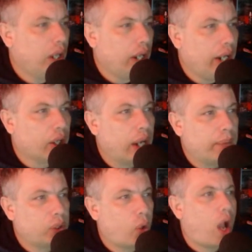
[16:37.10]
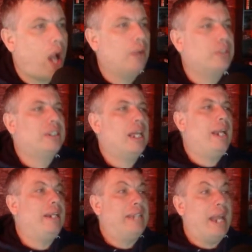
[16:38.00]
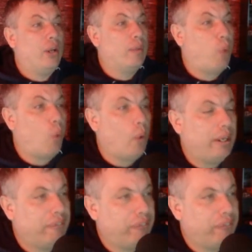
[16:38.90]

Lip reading: Here comes Ohio State, down a point,